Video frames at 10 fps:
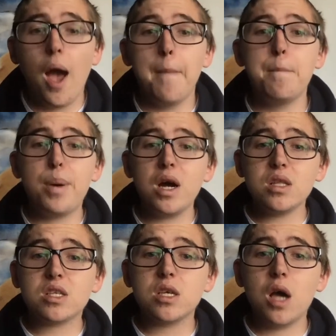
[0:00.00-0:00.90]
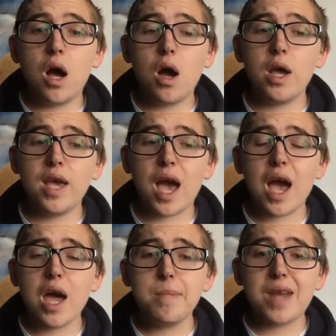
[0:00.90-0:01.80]
But I
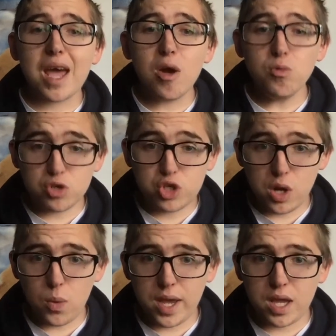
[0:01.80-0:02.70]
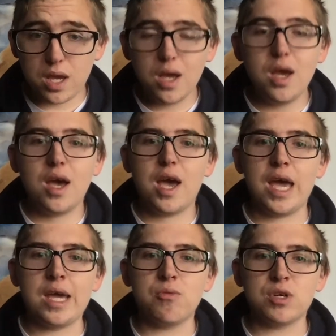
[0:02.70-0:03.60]
am now doing
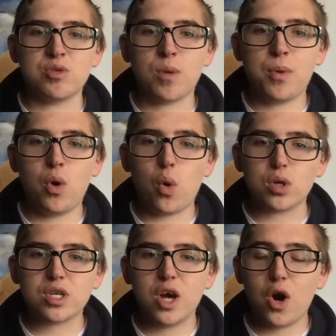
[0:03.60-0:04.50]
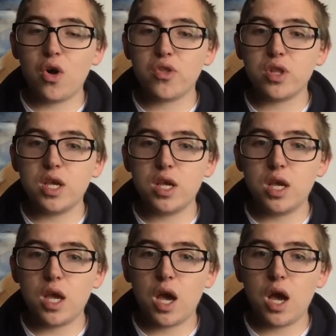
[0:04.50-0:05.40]
a written report on
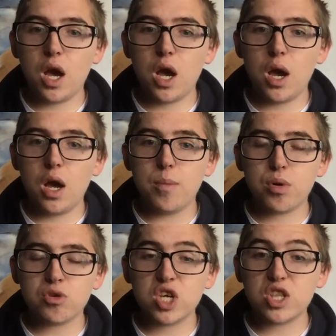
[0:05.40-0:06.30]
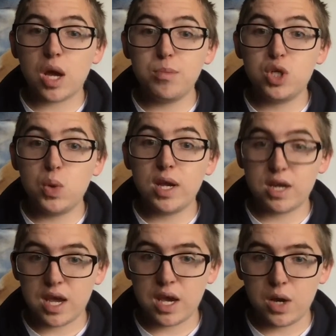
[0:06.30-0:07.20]
the project that I'm
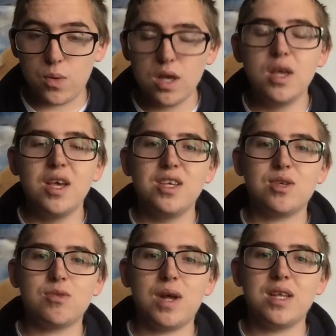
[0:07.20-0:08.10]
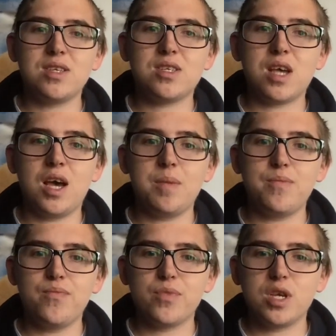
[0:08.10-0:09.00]
doing now. So as well as
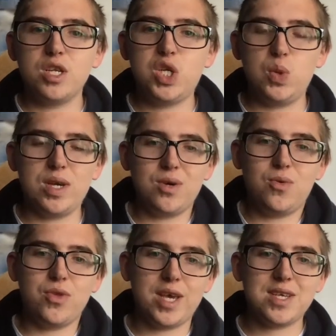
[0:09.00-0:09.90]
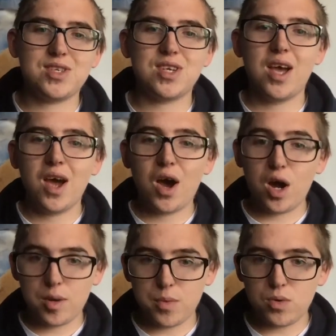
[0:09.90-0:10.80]
doing all this,
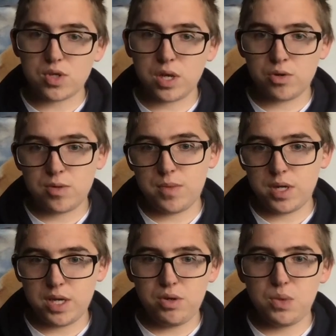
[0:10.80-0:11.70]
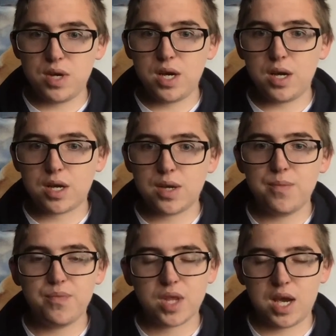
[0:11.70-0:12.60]
I'm also doing my uni work
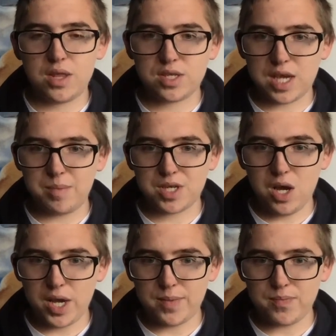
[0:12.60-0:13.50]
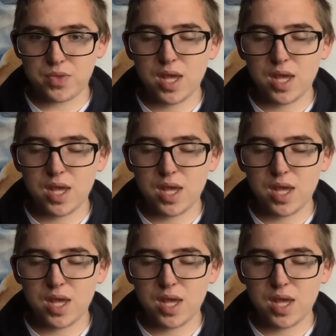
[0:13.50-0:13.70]
at the same time.